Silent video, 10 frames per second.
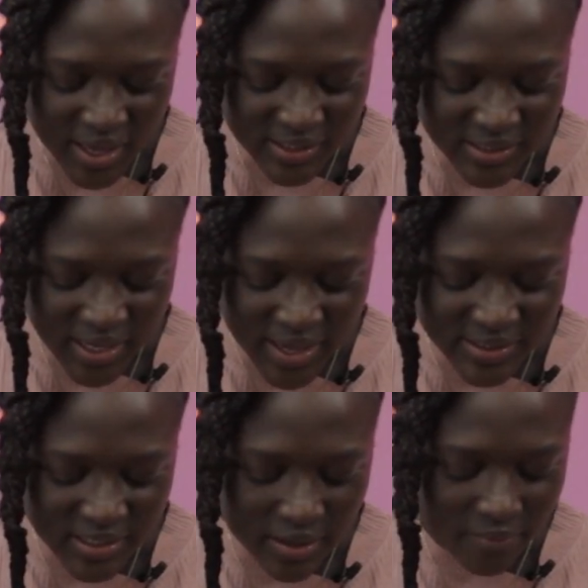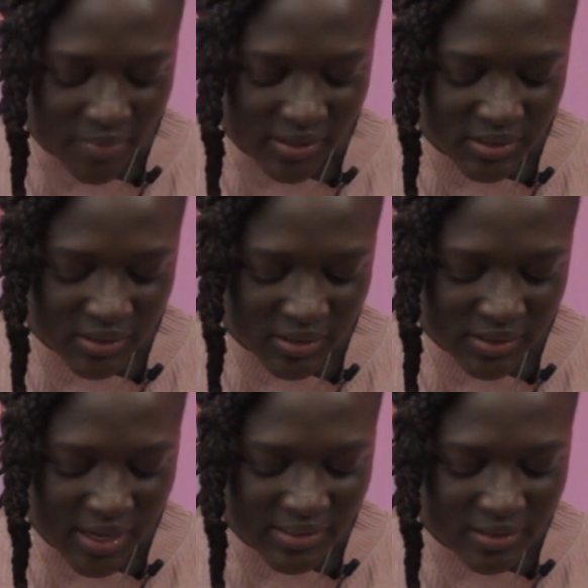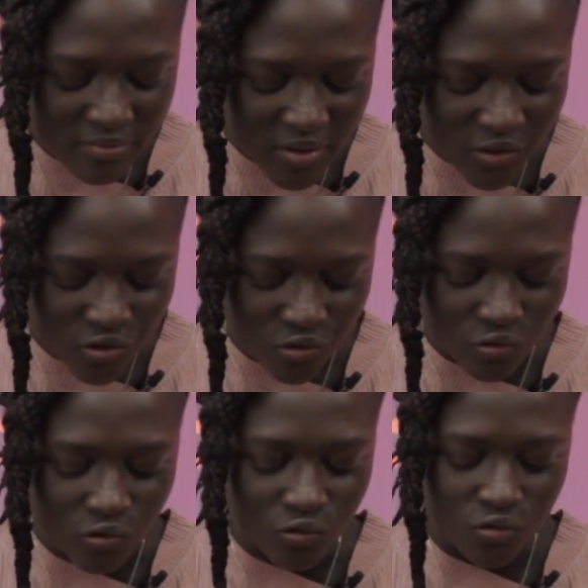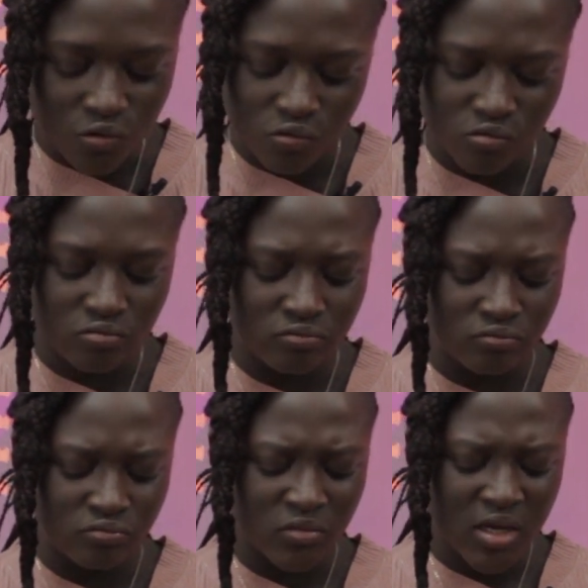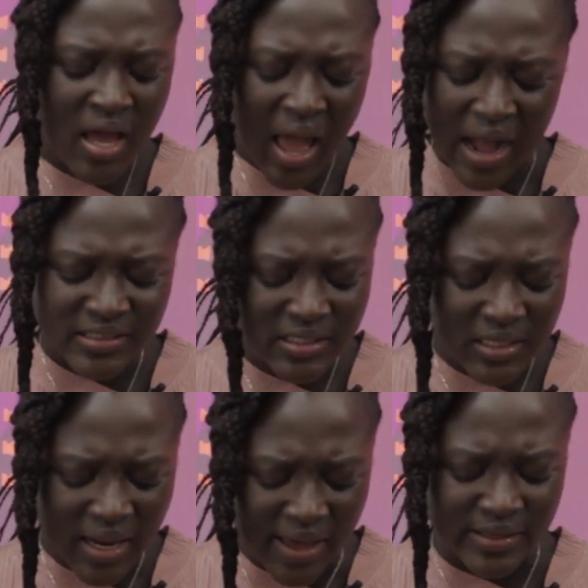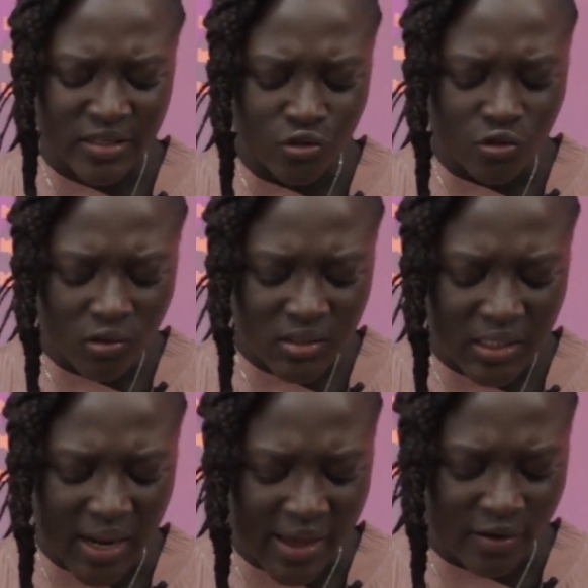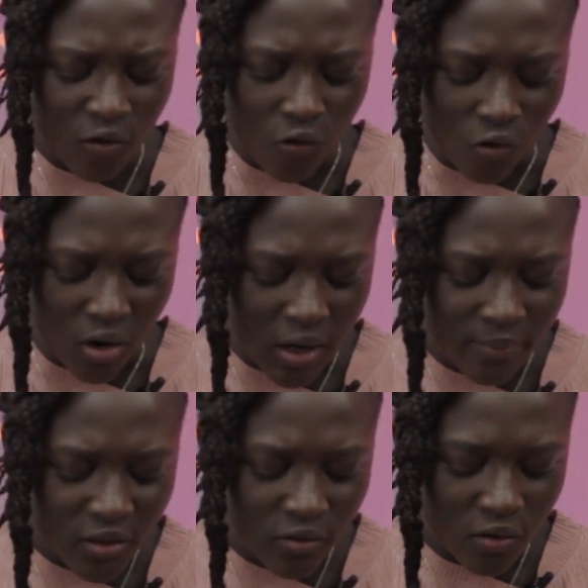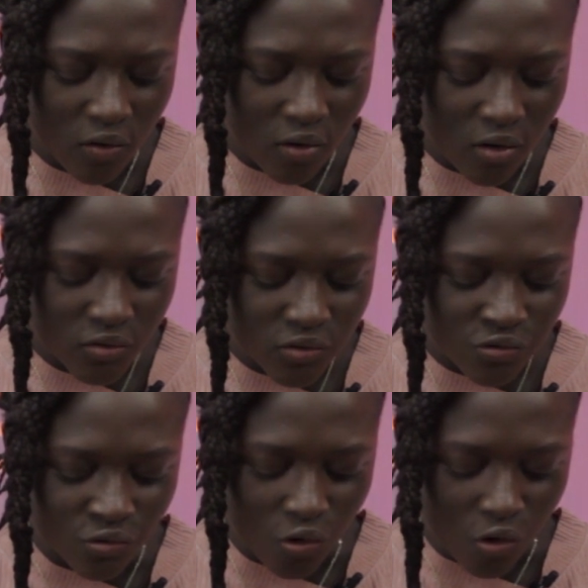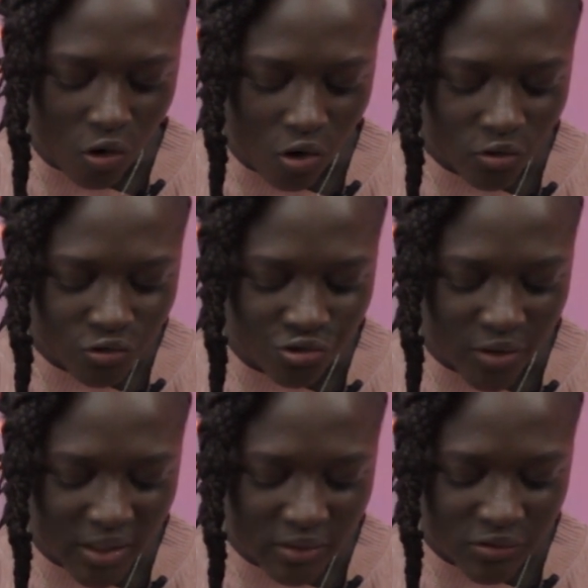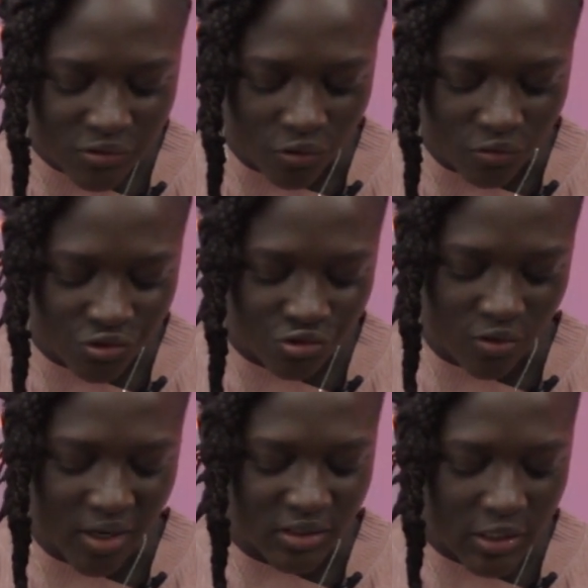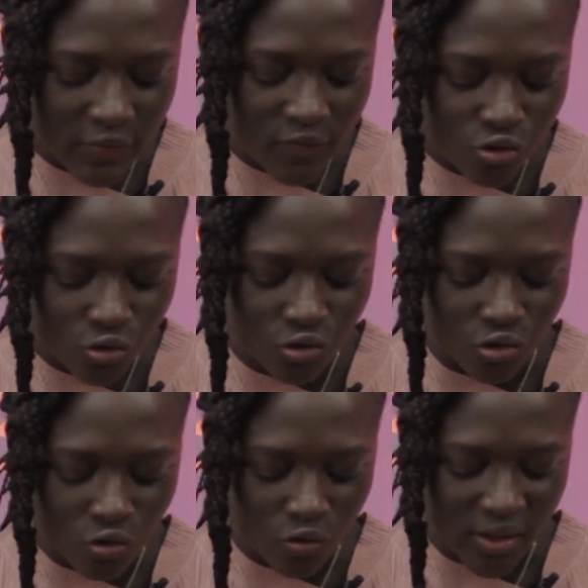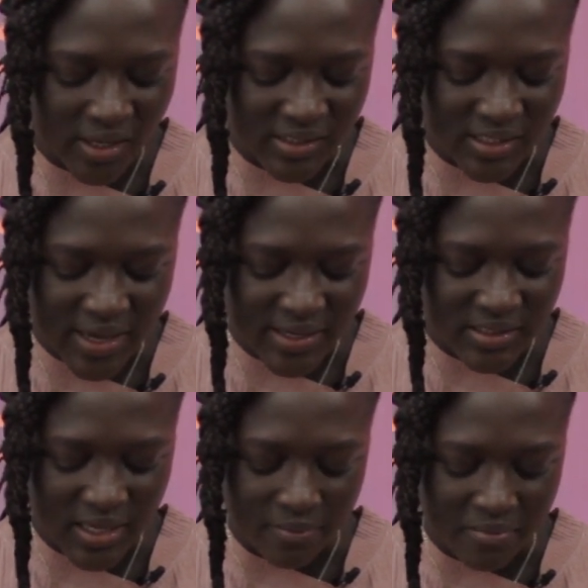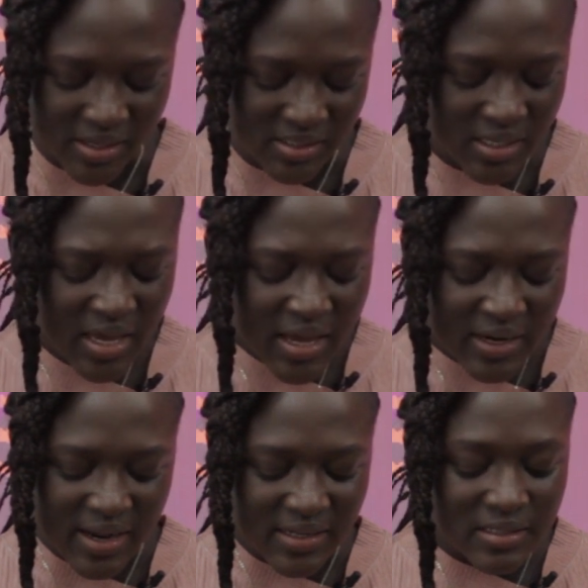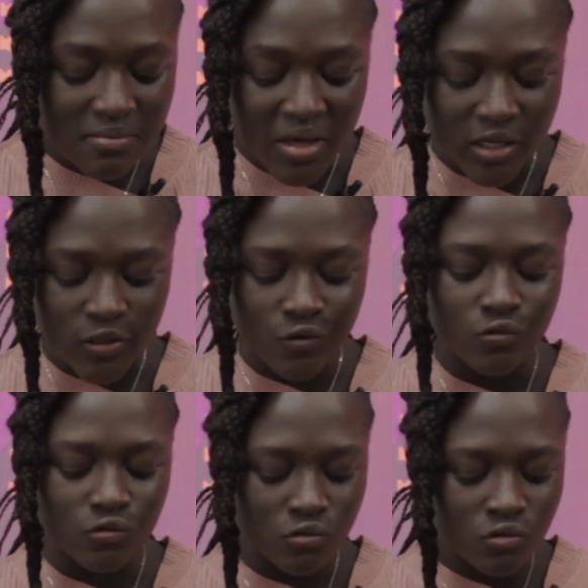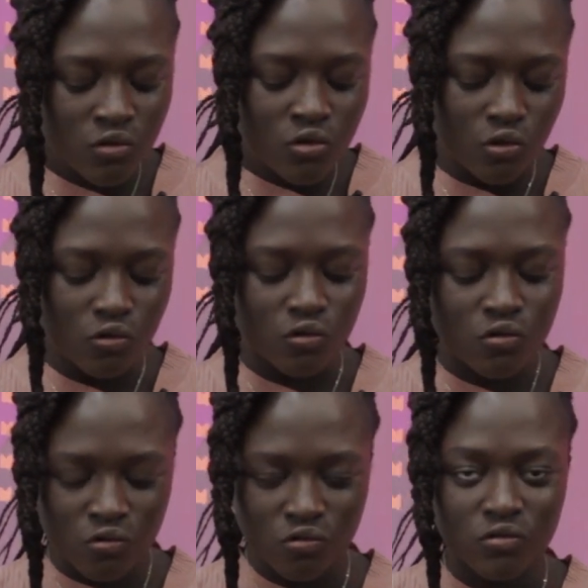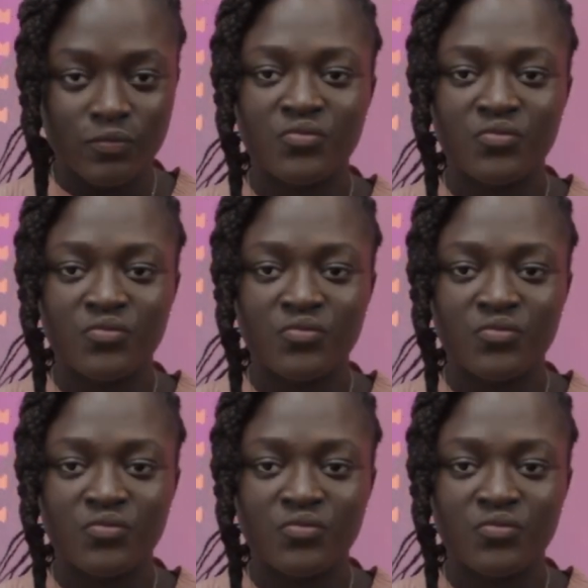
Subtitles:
it ain't a mess, doesn't make you look cool. Acting like you don't like or coming to call Drake's songs trash, even though you know it ain't a mess, doesn't make you look cool.